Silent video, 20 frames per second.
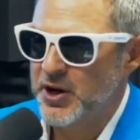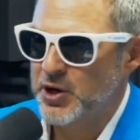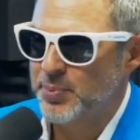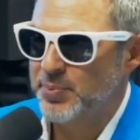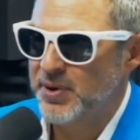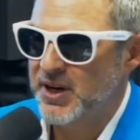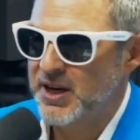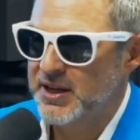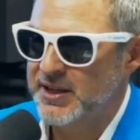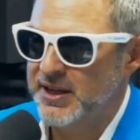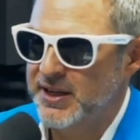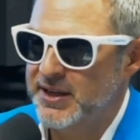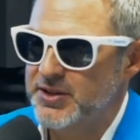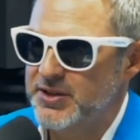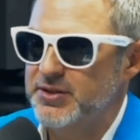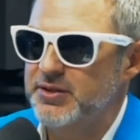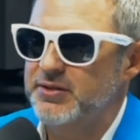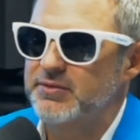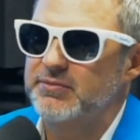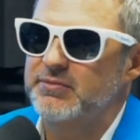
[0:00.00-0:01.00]

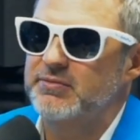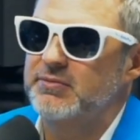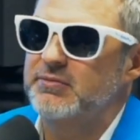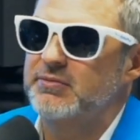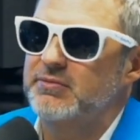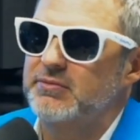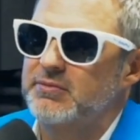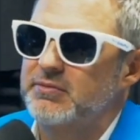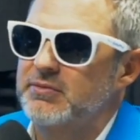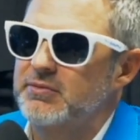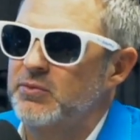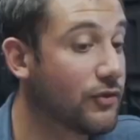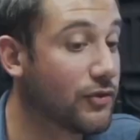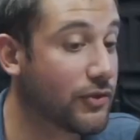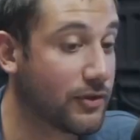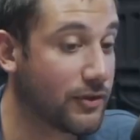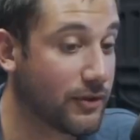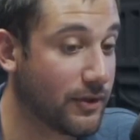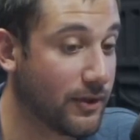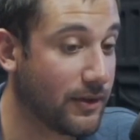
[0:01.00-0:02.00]
podcast. What's the
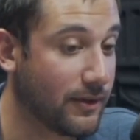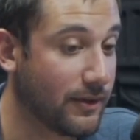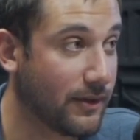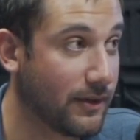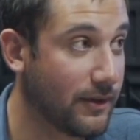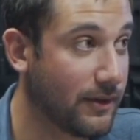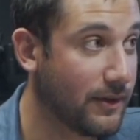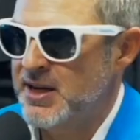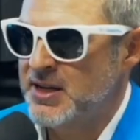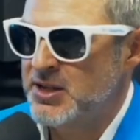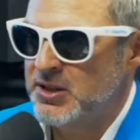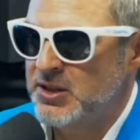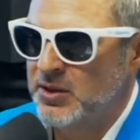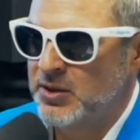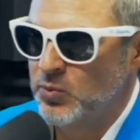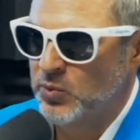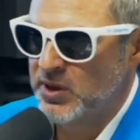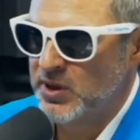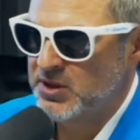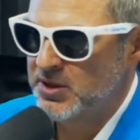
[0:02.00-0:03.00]
name of the podcast
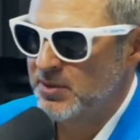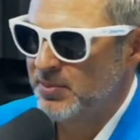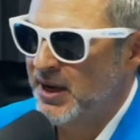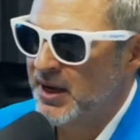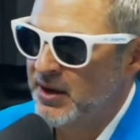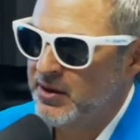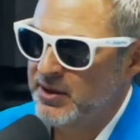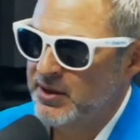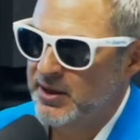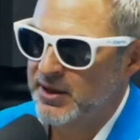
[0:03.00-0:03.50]
and what it's about,